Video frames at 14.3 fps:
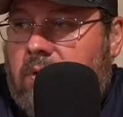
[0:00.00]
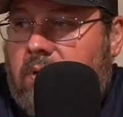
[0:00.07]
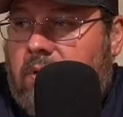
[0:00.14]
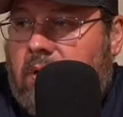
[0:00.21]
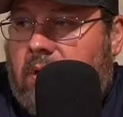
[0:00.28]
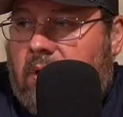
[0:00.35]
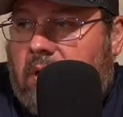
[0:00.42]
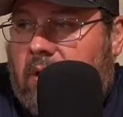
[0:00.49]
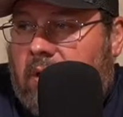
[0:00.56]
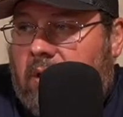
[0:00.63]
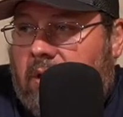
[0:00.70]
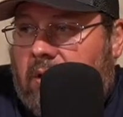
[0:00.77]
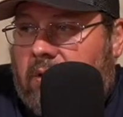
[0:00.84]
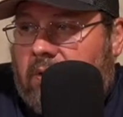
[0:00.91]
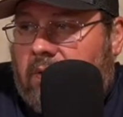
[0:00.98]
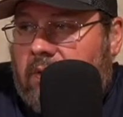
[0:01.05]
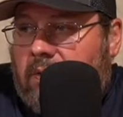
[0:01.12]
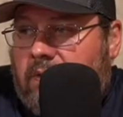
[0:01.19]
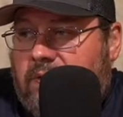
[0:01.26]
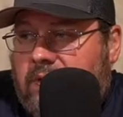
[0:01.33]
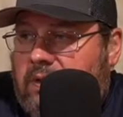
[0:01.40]
and
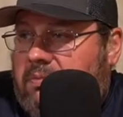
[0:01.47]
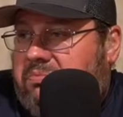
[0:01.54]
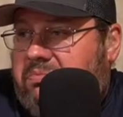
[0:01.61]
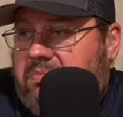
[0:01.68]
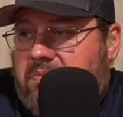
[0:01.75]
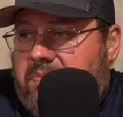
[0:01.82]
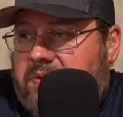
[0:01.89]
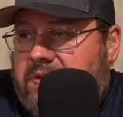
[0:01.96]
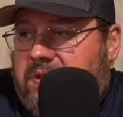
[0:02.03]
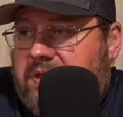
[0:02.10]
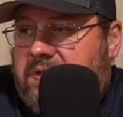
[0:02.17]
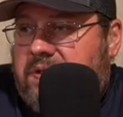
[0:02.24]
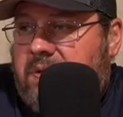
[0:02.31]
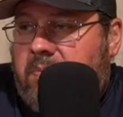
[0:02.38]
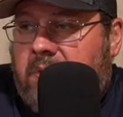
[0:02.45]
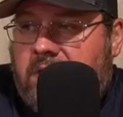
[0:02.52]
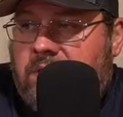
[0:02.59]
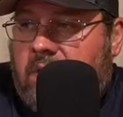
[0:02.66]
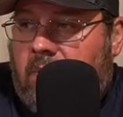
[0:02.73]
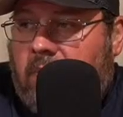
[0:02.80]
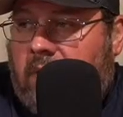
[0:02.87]
let's see, 6th in
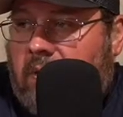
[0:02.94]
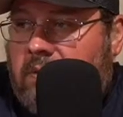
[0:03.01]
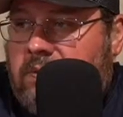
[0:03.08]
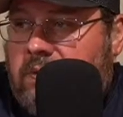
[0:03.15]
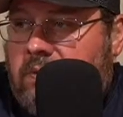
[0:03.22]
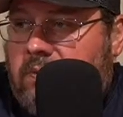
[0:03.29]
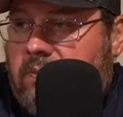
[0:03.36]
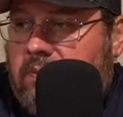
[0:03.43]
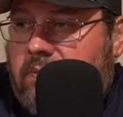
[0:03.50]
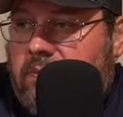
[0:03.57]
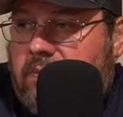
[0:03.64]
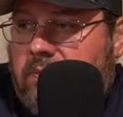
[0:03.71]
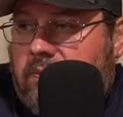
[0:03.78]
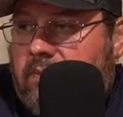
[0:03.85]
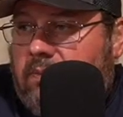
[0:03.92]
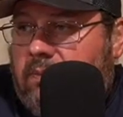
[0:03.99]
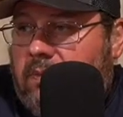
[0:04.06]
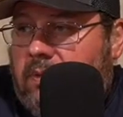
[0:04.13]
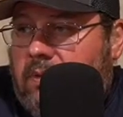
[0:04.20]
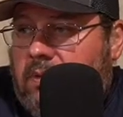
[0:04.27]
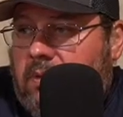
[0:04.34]
base on balls.
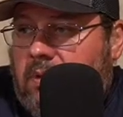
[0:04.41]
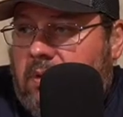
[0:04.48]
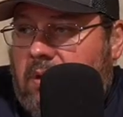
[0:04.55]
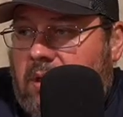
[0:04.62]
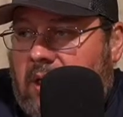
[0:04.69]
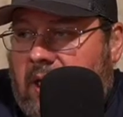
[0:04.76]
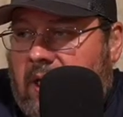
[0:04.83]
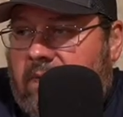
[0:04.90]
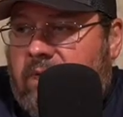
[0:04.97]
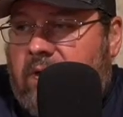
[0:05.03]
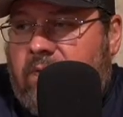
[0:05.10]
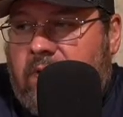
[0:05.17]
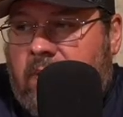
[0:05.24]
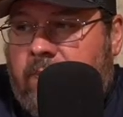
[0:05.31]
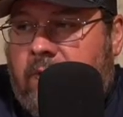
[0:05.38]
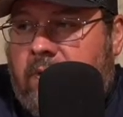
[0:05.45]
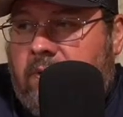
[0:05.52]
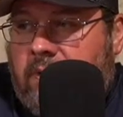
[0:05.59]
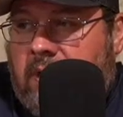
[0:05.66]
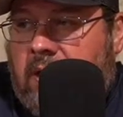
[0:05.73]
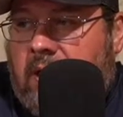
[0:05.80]
Have given up
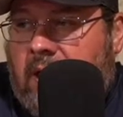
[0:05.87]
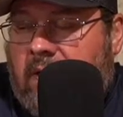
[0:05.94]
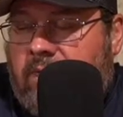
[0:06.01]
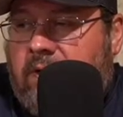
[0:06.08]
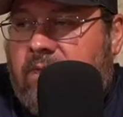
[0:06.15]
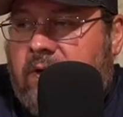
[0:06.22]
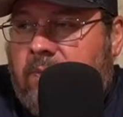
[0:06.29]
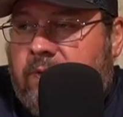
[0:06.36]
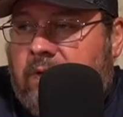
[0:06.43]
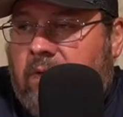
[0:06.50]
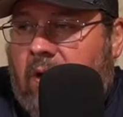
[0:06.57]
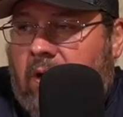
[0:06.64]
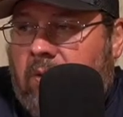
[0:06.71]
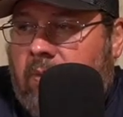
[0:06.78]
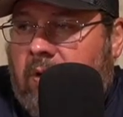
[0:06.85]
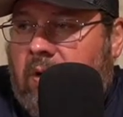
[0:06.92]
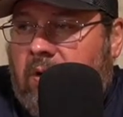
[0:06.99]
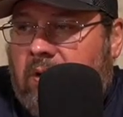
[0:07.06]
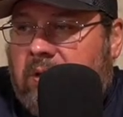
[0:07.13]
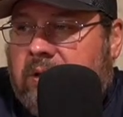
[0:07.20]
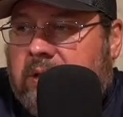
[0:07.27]
the long
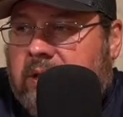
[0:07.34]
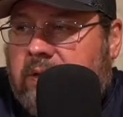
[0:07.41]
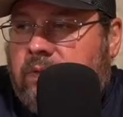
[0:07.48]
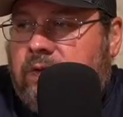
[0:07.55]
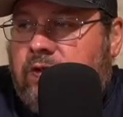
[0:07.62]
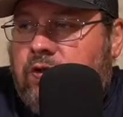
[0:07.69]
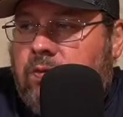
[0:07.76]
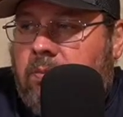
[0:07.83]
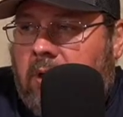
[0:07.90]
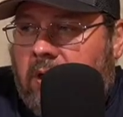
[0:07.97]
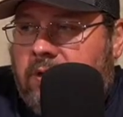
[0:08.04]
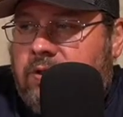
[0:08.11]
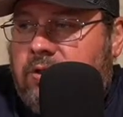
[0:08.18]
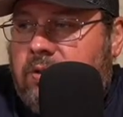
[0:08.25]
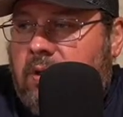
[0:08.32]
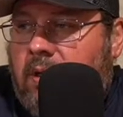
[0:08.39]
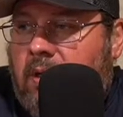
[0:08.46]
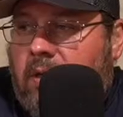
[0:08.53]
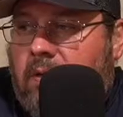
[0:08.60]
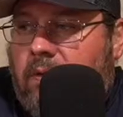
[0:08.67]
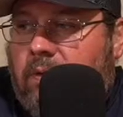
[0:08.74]
ball a little too much.
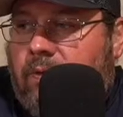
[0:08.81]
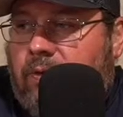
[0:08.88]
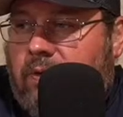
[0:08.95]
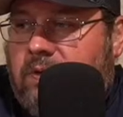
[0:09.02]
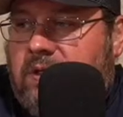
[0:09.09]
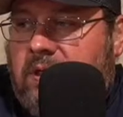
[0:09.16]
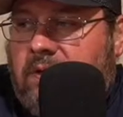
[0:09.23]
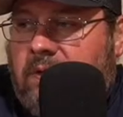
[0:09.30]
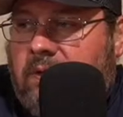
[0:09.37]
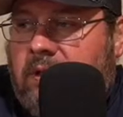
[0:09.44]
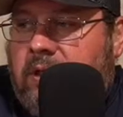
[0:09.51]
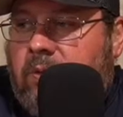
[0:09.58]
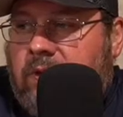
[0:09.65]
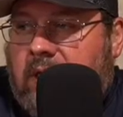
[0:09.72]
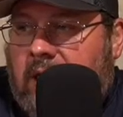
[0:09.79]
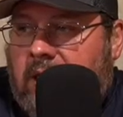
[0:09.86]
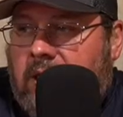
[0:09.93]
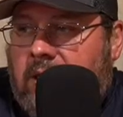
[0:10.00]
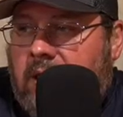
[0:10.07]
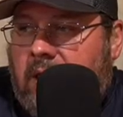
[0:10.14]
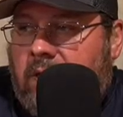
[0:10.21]
They're 13th in the league with
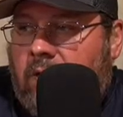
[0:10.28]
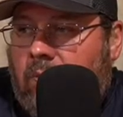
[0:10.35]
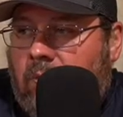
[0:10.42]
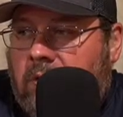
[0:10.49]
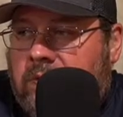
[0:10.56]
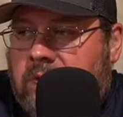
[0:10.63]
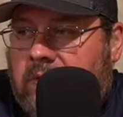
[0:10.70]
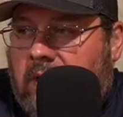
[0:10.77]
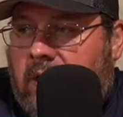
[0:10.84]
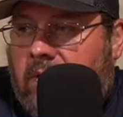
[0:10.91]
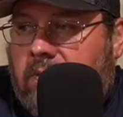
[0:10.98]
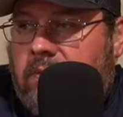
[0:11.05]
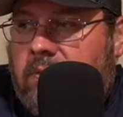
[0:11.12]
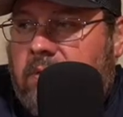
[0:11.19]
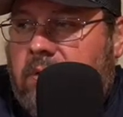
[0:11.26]
89 home runs allowed.